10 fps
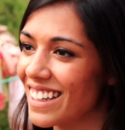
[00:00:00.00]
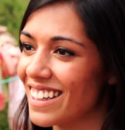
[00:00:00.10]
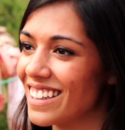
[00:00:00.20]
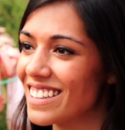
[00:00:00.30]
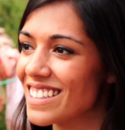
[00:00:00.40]

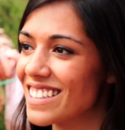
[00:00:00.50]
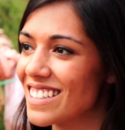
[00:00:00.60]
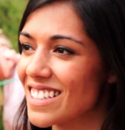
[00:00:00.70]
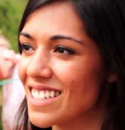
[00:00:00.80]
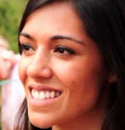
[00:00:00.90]
And
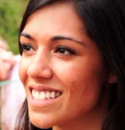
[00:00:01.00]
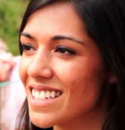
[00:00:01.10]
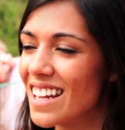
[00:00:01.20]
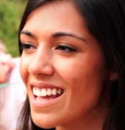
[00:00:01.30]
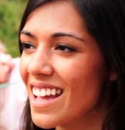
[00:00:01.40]
just
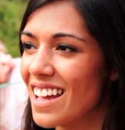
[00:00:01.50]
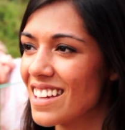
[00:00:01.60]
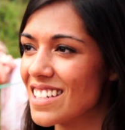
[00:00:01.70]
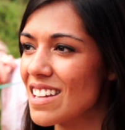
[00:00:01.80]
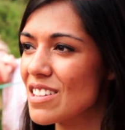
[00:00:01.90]

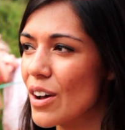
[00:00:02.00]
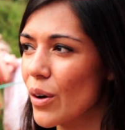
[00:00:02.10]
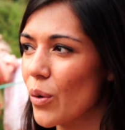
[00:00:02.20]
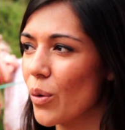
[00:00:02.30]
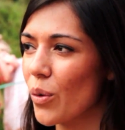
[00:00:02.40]
to
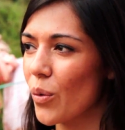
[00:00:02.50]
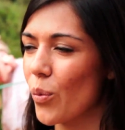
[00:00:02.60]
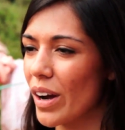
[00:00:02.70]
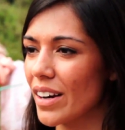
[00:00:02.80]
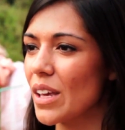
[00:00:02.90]
know
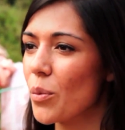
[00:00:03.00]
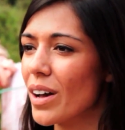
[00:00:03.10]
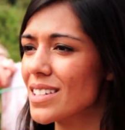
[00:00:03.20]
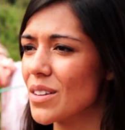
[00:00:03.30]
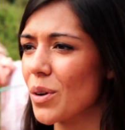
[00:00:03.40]
where he
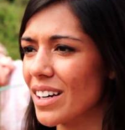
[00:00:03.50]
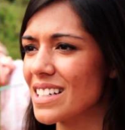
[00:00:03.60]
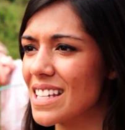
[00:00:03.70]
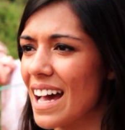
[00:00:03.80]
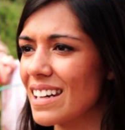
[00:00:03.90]
was and where
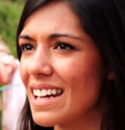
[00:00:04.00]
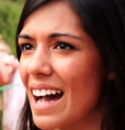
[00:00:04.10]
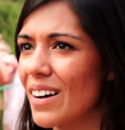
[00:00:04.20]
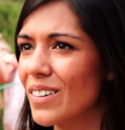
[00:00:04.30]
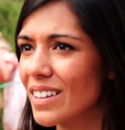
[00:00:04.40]
he's at
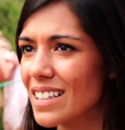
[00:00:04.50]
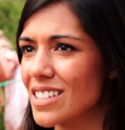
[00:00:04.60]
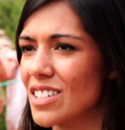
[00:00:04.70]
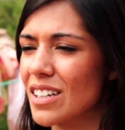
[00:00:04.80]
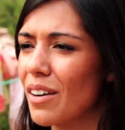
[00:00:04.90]
now
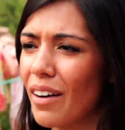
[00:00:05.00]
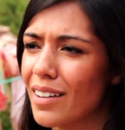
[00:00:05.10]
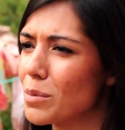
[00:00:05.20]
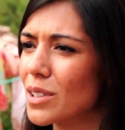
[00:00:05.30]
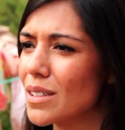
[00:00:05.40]
is just
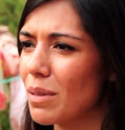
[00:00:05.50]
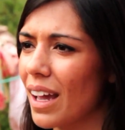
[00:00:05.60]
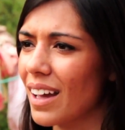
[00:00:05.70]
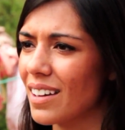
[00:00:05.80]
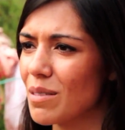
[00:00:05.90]
incredible to
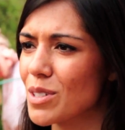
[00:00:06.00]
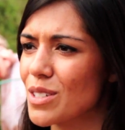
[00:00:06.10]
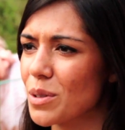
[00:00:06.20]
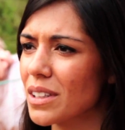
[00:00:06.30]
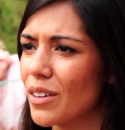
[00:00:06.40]
me, and I'm
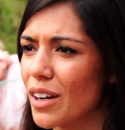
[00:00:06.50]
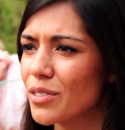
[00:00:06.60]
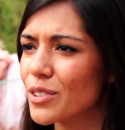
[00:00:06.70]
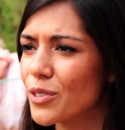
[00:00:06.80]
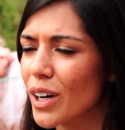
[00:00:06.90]
just really
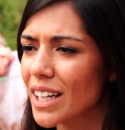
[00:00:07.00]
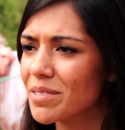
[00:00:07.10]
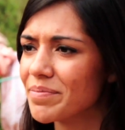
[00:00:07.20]
grateful for it.